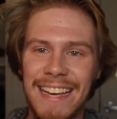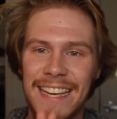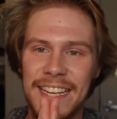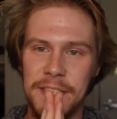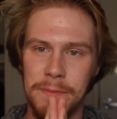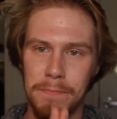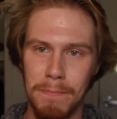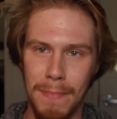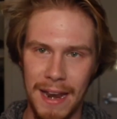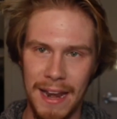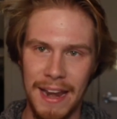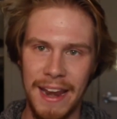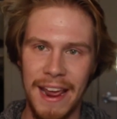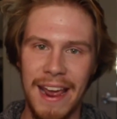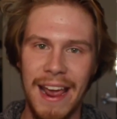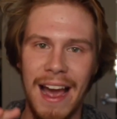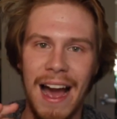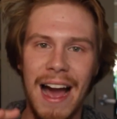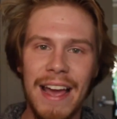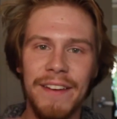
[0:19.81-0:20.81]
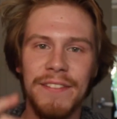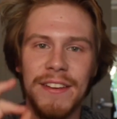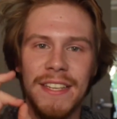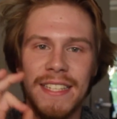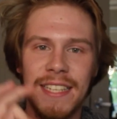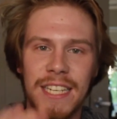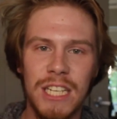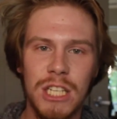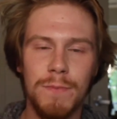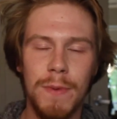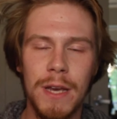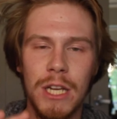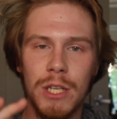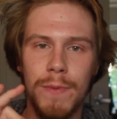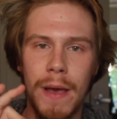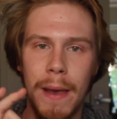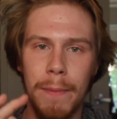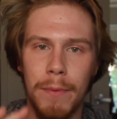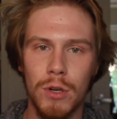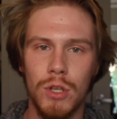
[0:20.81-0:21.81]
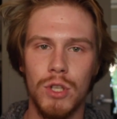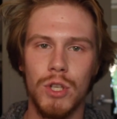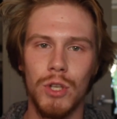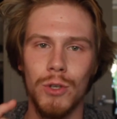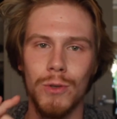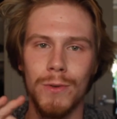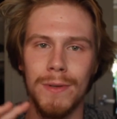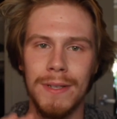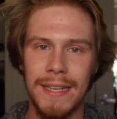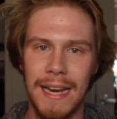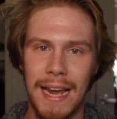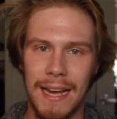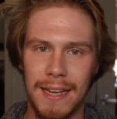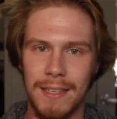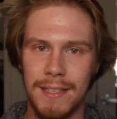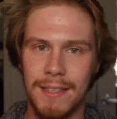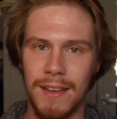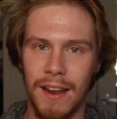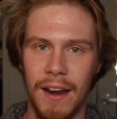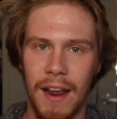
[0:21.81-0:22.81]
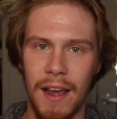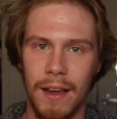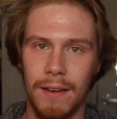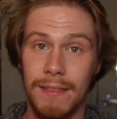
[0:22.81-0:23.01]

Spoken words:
is Monday. I have a 6-page paper due next Sunday.